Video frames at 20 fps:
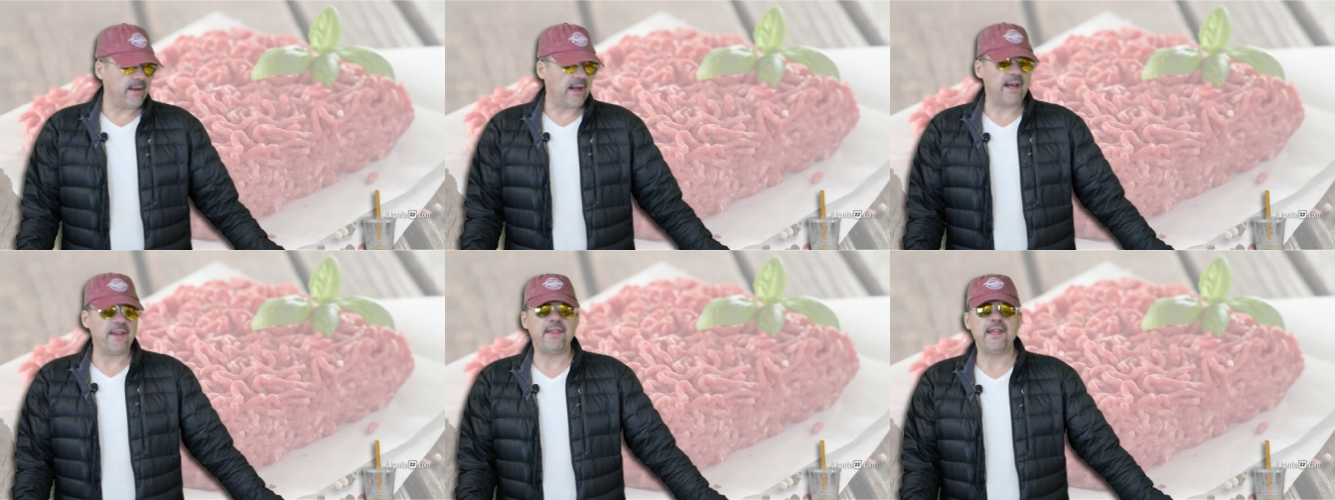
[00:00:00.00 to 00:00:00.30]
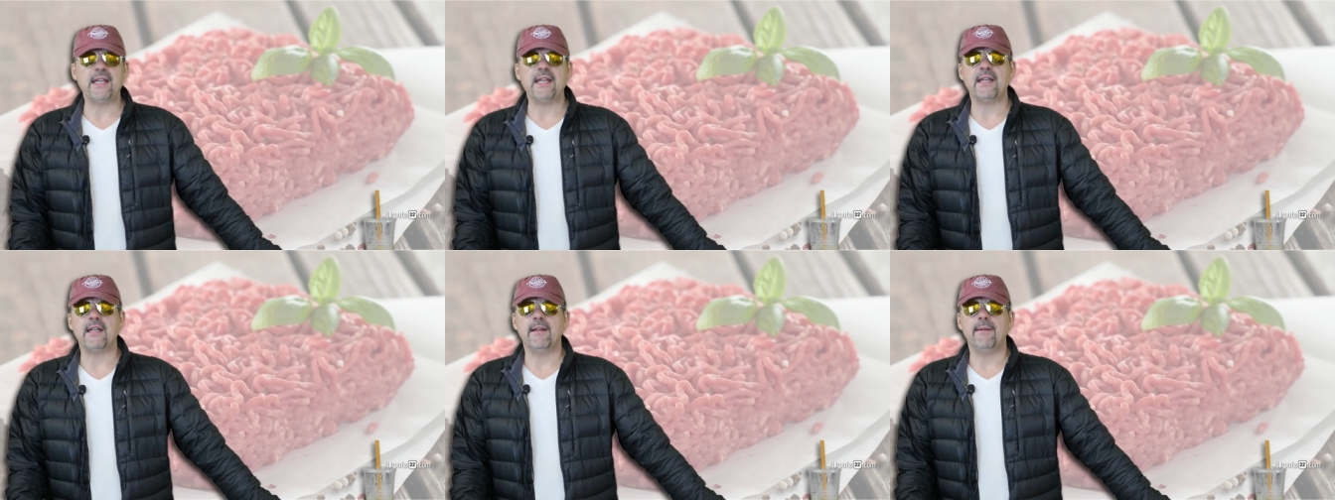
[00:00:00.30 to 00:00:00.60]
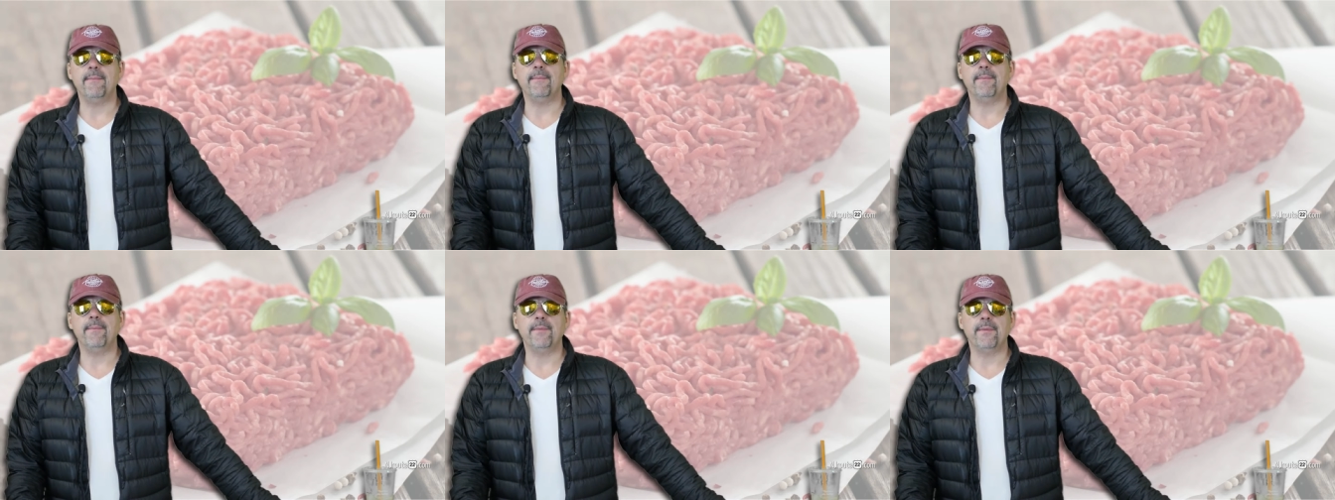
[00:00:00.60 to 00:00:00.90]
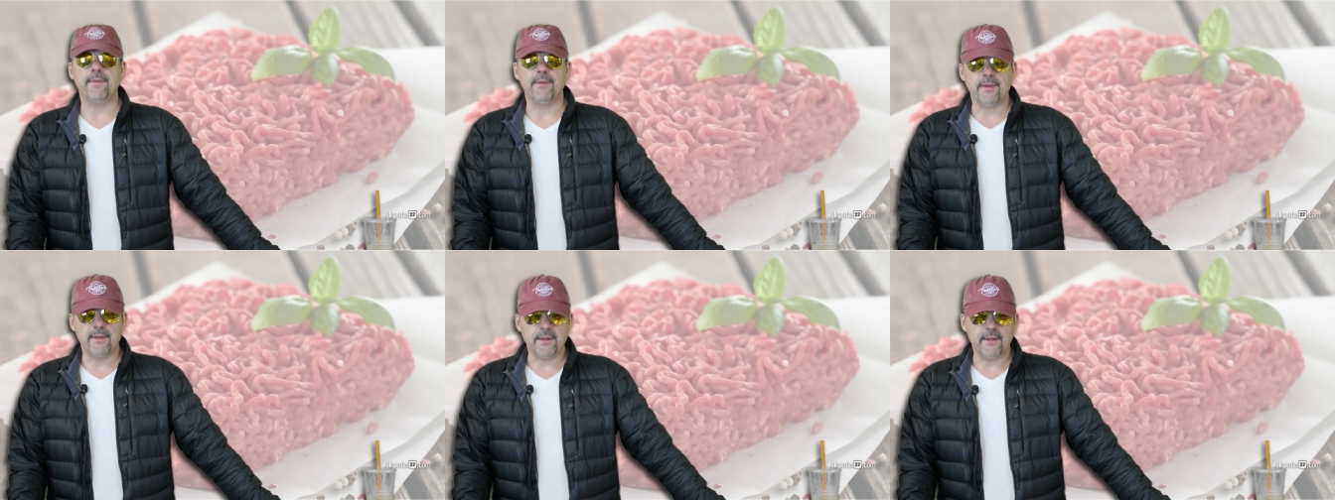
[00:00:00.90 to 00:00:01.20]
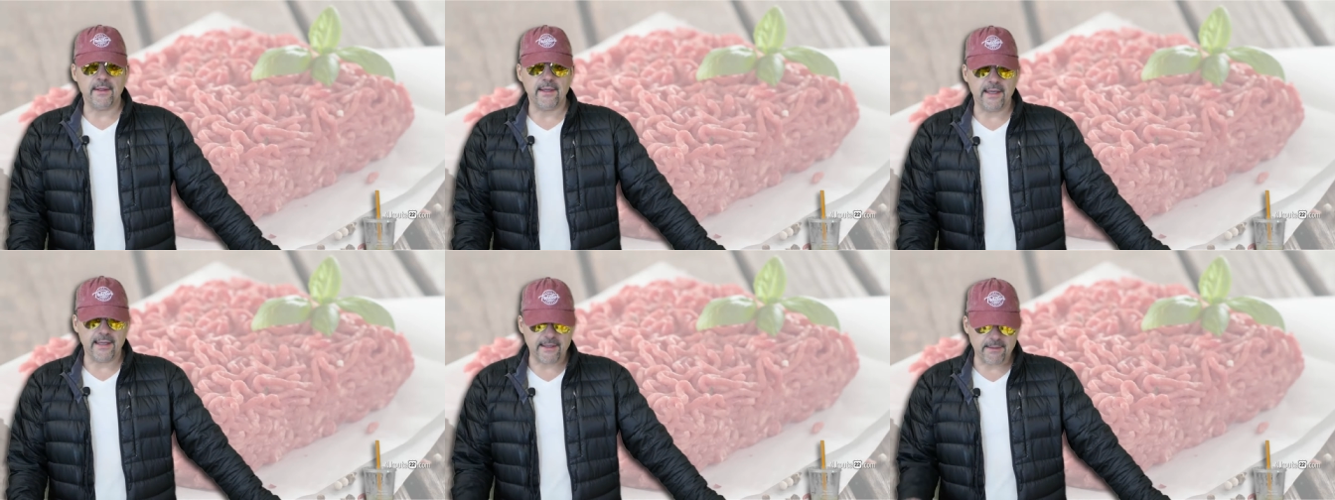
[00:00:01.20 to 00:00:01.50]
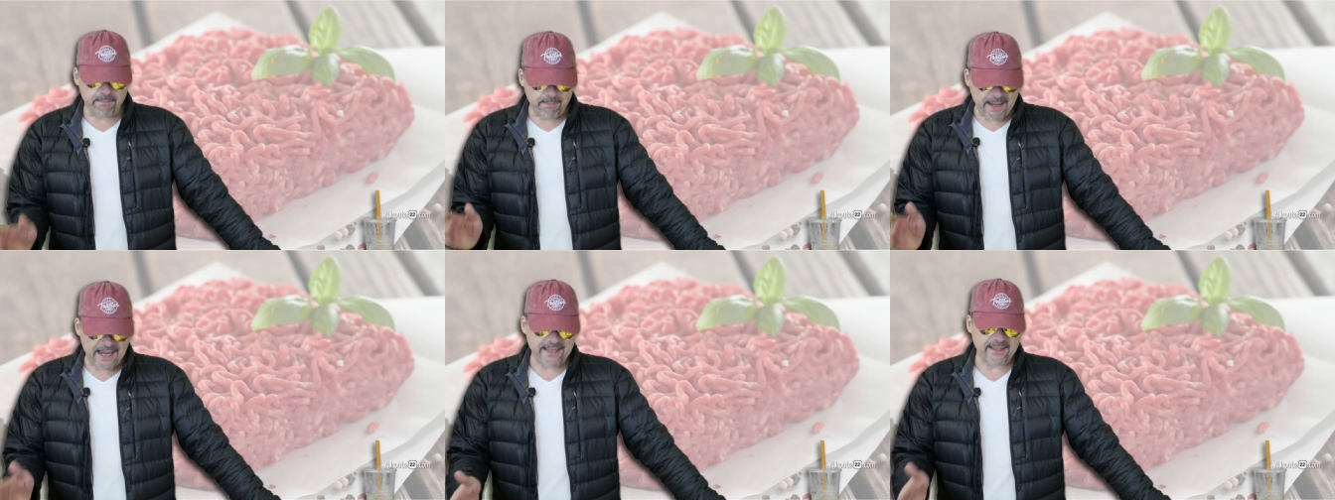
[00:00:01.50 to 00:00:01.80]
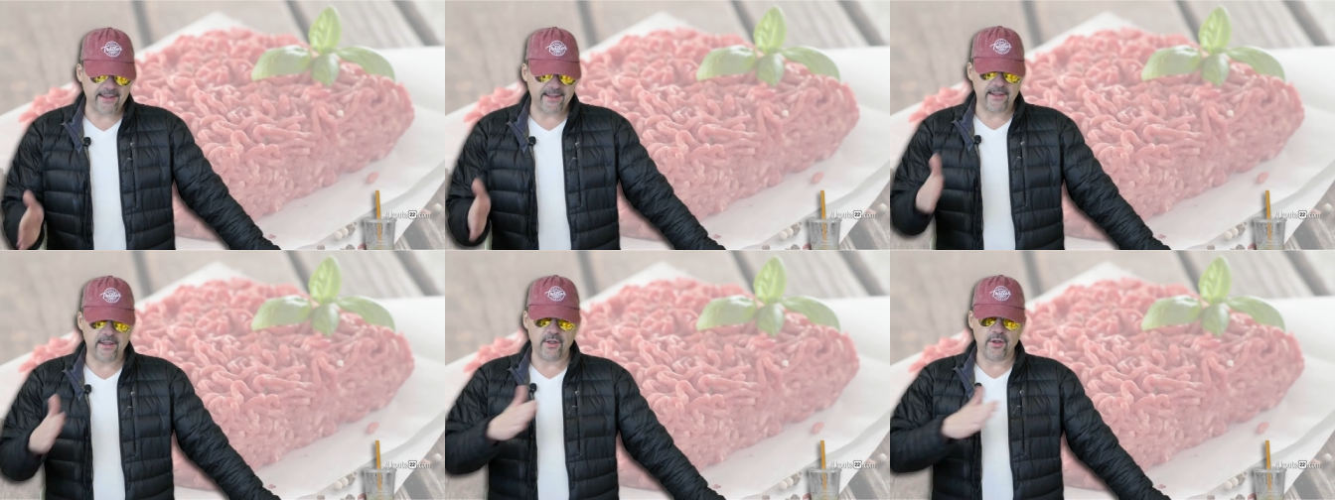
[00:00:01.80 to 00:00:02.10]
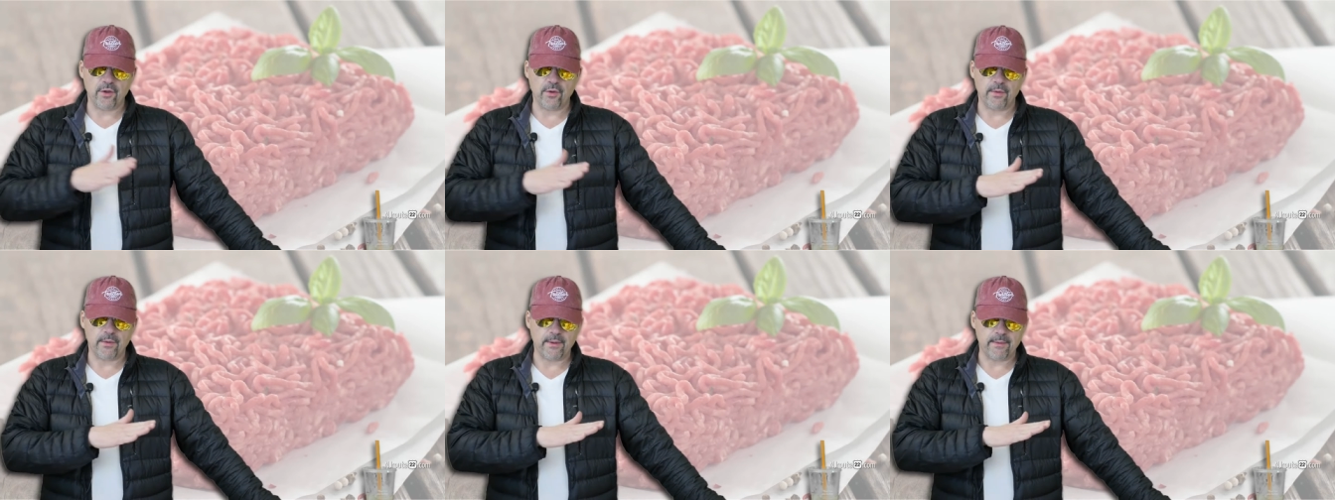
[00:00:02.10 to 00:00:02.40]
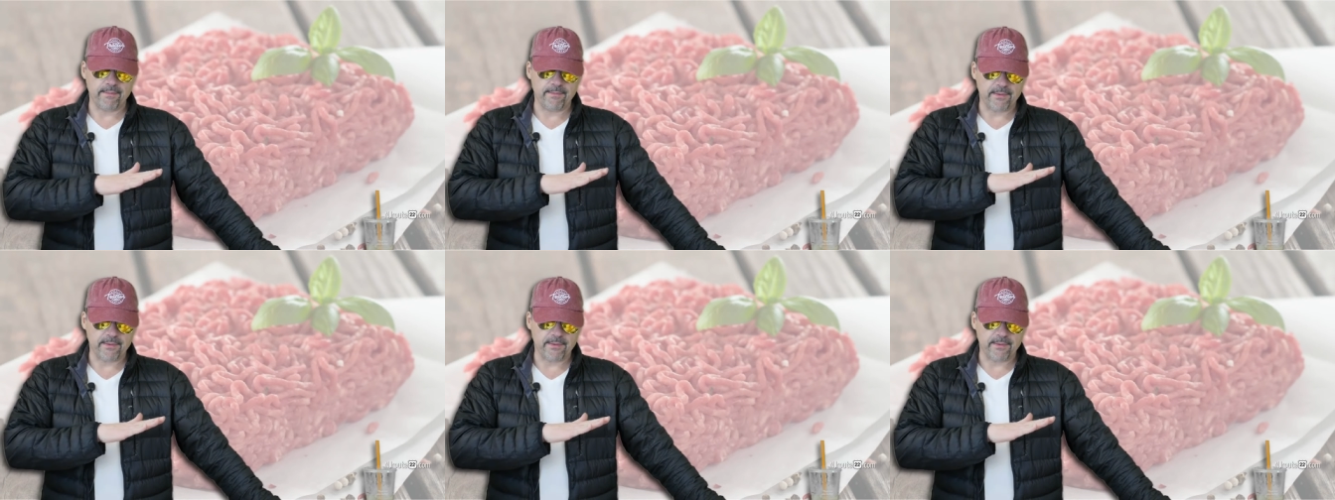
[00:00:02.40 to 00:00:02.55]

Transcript: I think it's best to